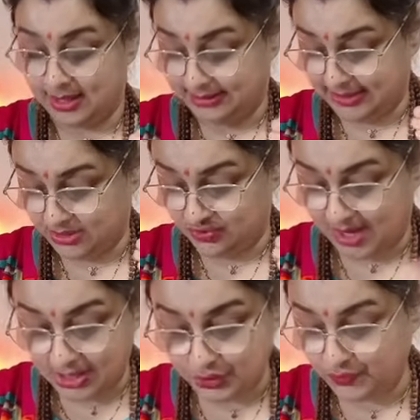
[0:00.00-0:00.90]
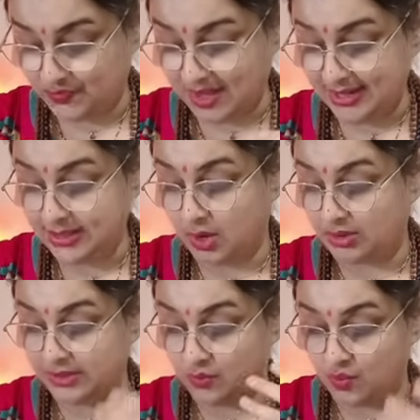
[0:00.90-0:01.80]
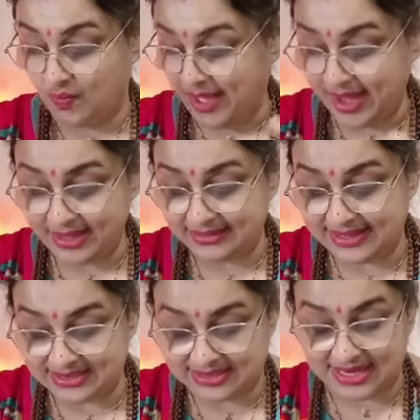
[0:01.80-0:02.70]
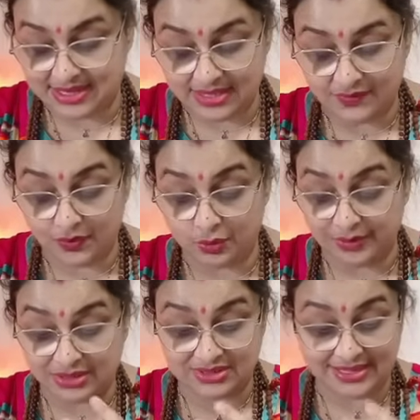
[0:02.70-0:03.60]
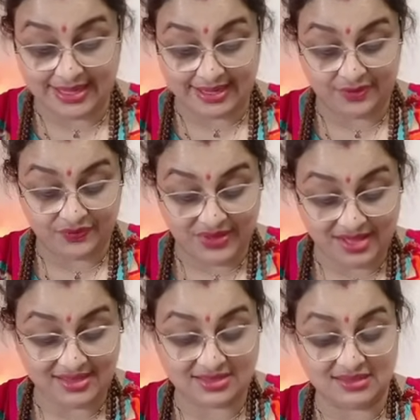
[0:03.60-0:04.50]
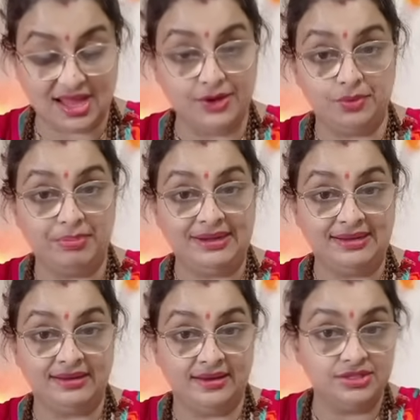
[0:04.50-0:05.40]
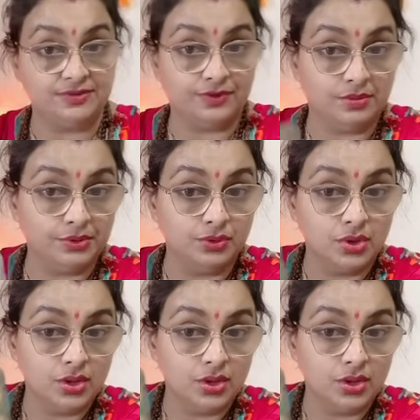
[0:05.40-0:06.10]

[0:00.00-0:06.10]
they are trying to find out like where they are standing for you because they can feel this nine of pentacle energy from you